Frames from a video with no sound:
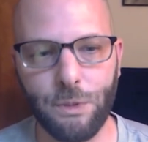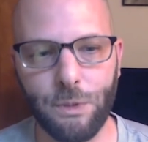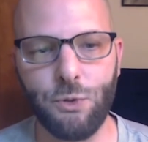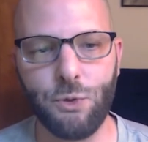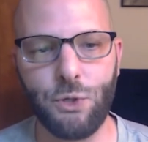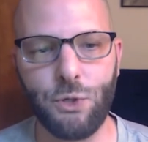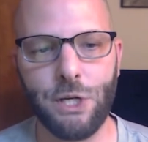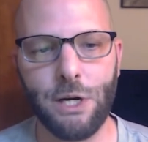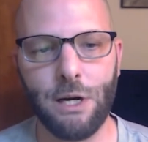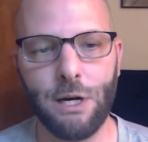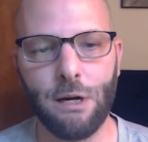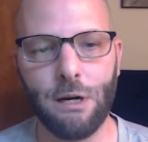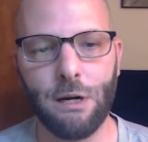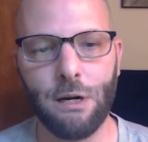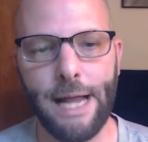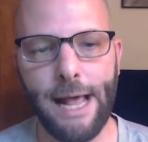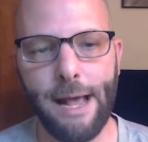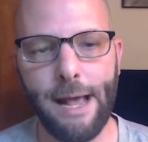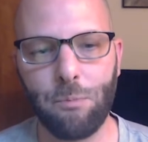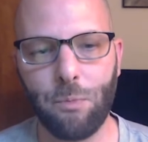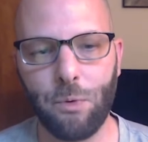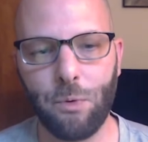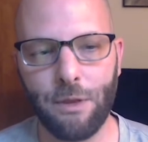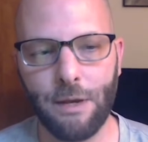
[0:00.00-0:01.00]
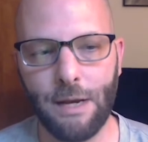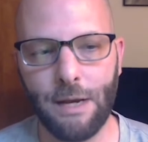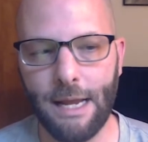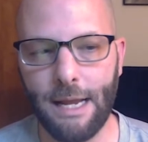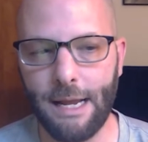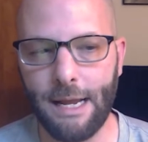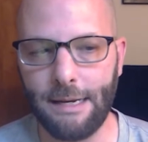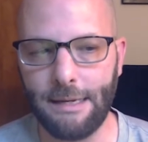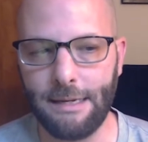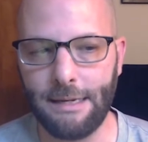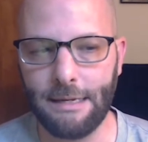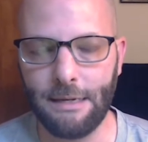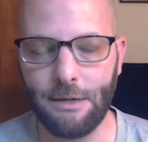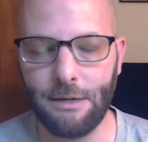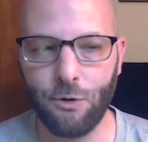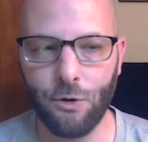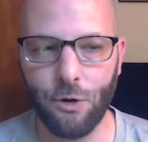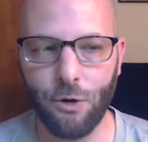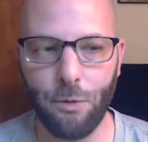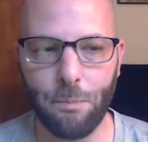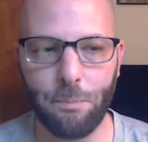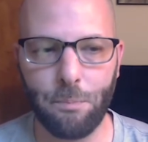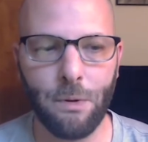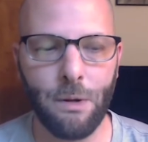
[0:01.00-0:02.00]
When you share an app with an AAD
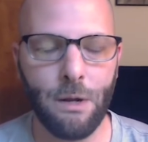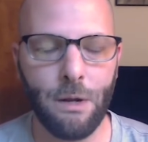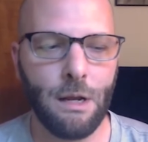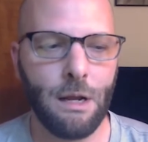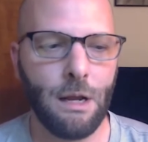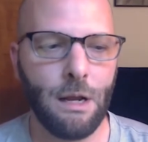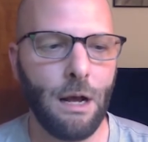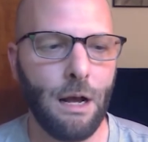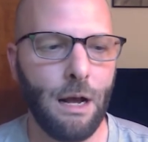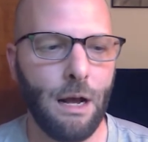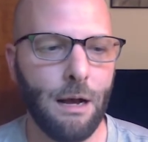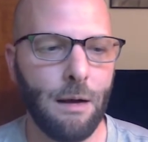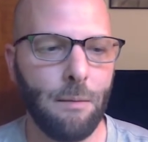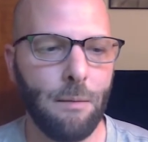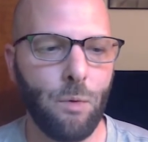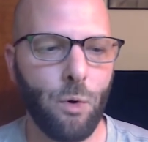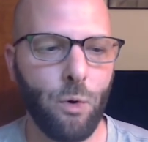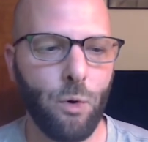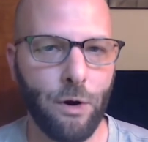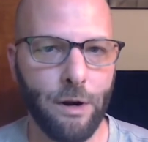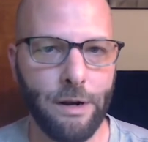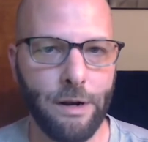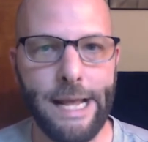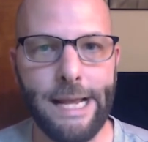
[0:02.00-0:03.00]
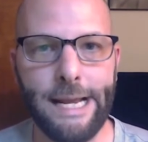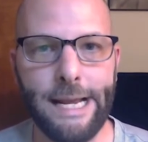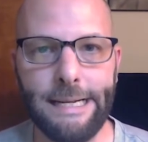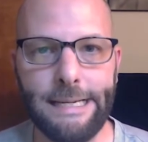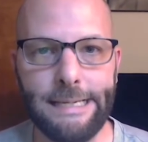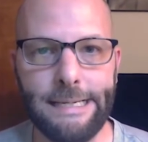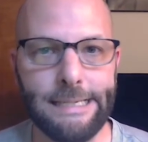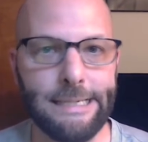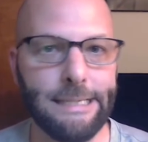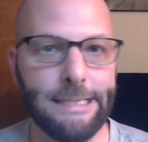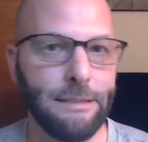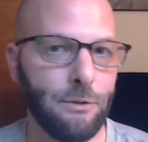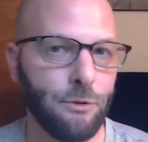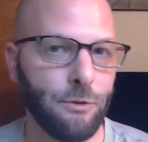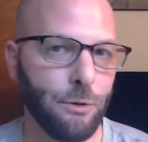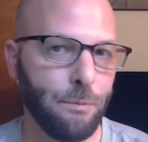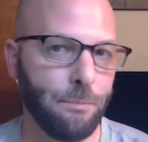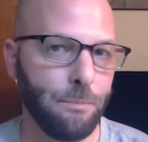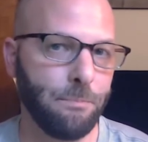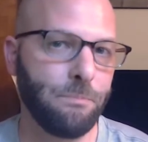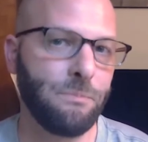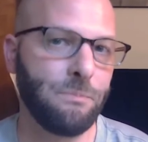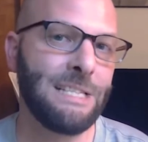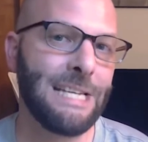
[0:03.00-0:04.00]
group um, or an AAD
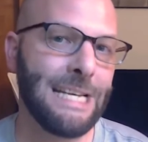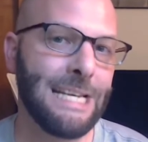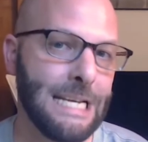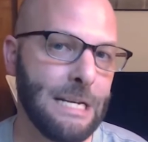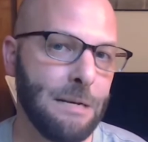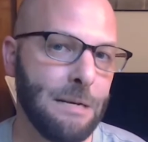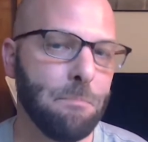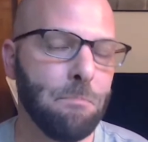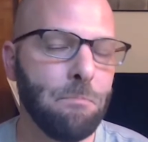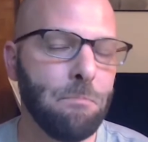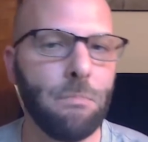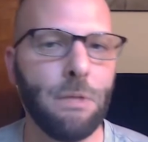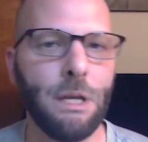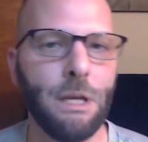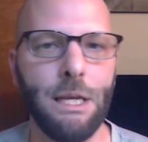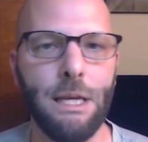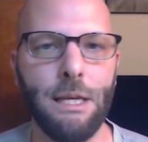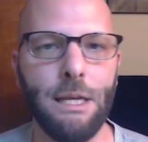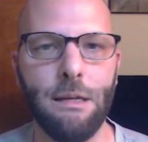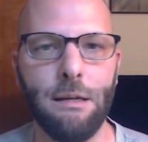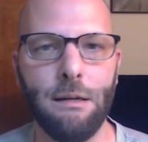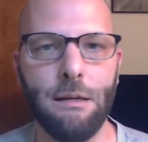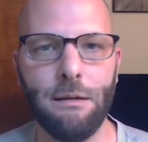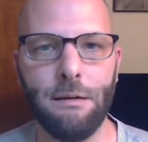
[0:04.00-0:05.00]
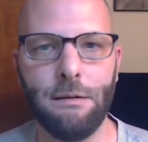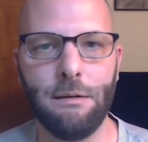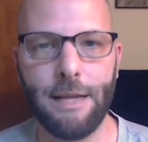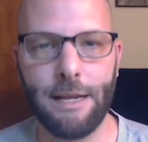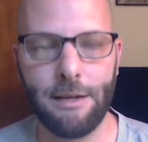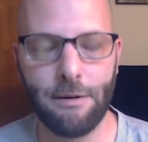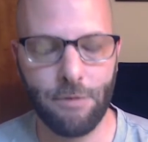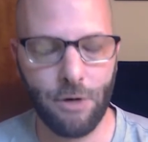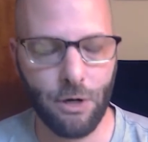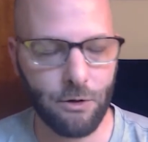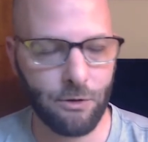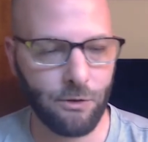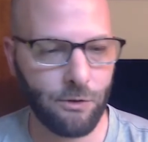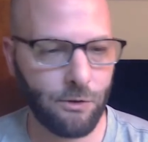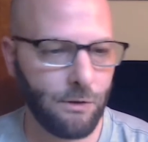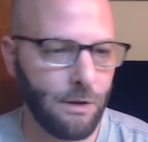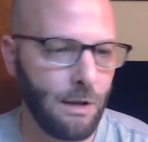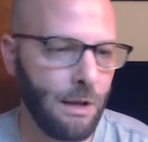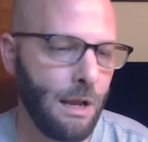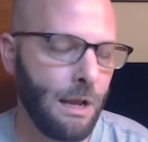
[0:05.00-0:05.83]
group team in Dataverse,